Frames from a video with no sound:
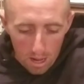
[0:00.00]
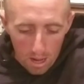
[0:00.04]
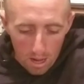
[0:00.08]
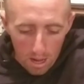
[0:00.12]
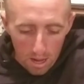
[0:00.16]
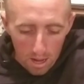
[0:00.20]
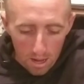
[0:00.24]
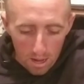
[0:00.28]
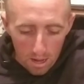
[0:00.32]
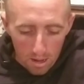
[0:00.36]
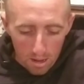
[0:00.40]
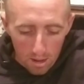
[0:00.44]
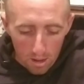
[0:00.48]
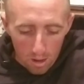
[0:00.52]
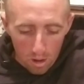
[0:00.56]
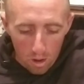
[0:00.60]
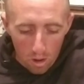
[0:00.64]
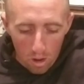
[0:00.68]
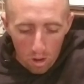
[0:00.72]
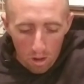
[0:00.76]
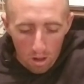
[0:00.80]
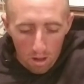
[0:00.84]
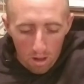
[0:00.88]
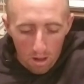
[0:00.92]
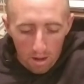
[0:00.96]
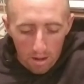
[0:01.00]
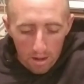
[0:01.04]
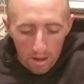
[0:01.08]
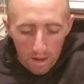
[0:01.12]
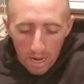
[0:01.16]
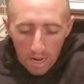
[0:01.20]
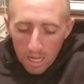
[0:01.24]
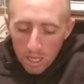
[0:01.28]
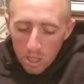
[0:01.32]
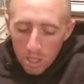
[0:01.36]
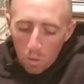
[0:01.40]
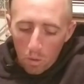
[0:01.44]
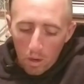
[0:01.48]
Uh,
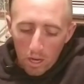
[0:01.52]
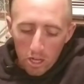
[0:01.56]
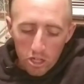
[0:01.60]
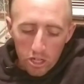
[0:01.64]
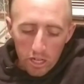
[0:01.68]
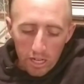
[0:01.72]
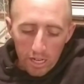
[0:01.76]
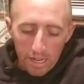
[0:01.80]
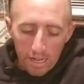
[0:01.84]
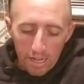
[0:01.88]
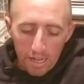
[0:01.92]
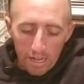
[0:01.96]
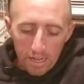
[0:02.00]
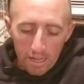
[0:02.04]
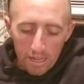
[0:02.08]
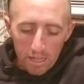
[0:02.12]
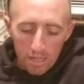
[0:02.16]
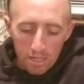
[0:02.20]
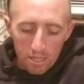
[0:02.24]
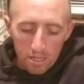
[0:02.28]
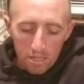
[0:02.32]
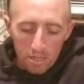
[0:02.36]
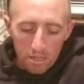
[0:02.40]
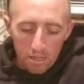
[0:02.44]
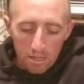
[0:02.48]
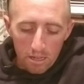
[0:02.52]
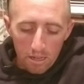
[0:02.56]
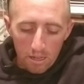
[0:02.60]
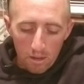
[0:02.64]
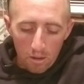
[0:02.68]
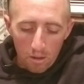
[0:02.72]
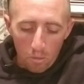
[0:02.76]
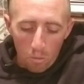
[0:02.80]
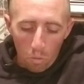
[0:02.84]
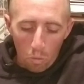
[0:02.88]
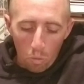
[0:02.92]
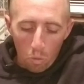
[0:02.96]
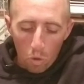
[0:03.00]
next question is
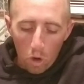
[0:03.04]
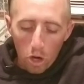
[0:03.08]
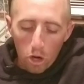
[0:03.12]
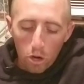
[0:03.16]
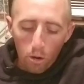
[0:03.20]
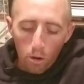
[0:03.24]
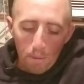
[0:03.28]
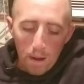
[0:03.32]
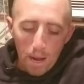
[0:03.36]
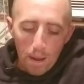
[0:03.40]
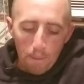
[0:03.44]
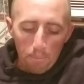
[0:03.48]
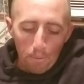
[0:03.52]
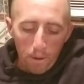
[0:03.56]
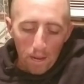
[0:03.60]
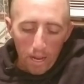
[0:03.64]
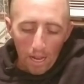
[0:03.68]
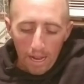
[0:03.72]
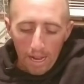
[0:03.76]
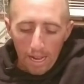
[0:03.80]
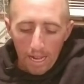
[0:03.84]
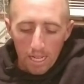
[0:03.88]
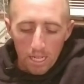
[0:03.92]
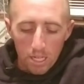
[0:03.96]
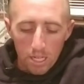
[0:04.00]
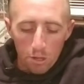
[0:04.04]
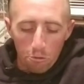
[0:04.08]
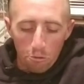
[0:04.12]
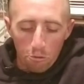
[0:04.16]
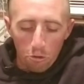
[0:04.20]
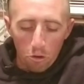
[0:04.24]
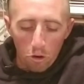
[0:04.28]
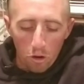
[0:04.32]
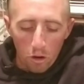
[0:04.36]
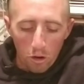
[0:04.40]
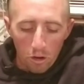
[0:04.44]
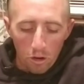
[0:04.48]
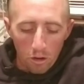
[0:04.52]
what are my plans
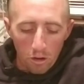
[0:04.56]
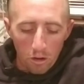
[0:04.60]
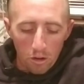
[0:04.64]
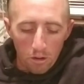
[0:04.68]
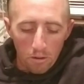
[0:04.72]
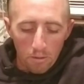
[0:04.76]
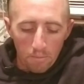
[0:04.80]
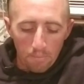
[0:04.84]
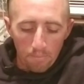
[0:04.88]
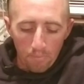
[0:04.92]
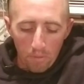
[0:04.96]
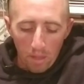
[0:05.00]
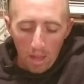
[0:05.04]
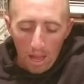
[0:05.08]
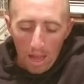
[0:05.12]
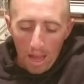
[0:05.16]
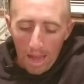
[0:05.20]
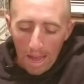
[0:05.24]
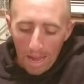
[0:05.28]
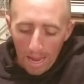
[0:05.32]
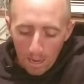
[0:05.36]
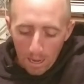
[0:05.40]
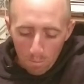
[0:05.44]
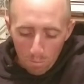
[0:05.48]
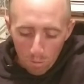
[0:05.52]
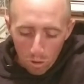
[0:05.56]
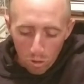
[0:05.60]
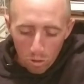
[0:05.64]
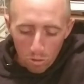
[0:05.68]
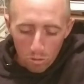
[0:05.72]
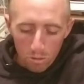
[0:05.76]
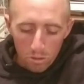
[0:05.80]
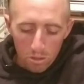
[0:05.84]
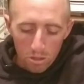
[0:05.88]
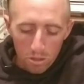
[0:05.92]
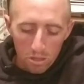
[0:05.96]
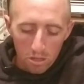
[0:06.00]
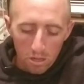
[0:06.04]
for
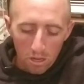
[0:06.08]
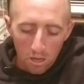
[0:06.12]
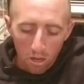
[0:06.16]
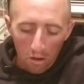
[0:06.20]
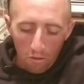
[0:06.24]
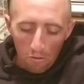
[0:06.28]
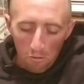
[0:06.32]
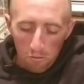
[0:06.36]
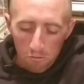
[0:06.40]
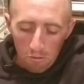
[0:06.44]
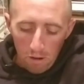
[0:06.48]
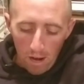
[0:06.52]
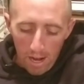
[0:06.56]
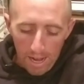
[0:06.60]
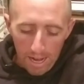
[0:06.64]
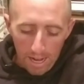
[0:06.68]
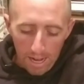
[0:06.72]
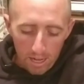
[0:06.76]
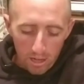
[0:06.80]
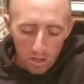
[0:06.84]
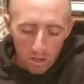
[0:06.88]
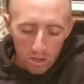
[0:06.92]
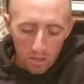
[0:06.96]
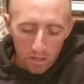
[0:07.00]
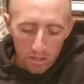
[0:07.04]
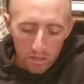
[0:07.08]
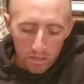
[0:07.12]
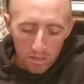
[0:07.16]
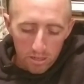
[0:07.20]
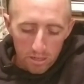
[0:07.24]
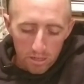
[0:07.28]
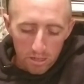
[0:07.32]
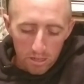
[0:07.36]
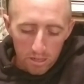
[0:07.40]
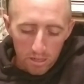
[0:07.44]
animals, ranch,